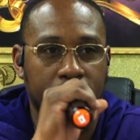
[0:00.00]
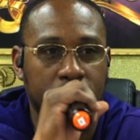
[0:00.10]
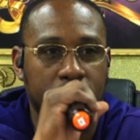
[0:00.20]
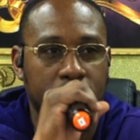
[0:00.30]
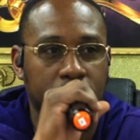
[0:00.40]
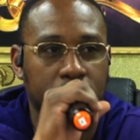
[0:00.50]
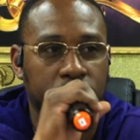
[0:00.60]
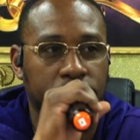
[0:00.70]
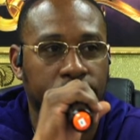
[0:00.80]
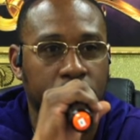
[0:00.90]

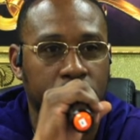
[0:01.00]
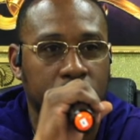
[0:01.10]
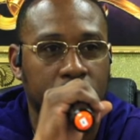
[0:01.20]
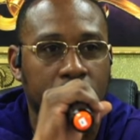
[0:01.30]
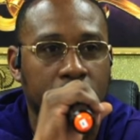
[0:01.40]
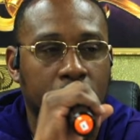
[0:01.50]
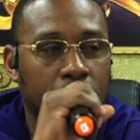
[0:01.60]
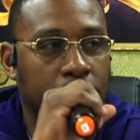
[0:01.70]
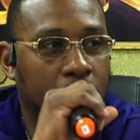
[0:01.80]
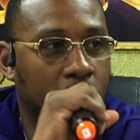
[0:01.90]
ourselves first
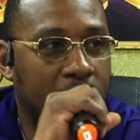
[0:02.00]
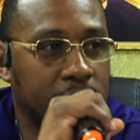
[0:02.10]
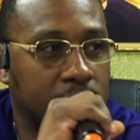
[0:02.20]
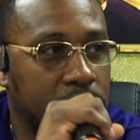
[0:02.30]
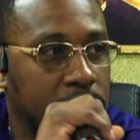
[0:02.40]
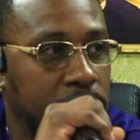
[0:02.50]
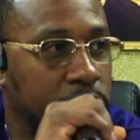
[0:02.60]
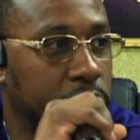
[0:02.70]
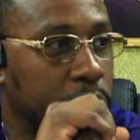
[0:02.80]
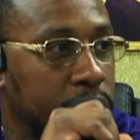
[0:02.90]
about why these
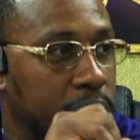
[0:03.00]
certain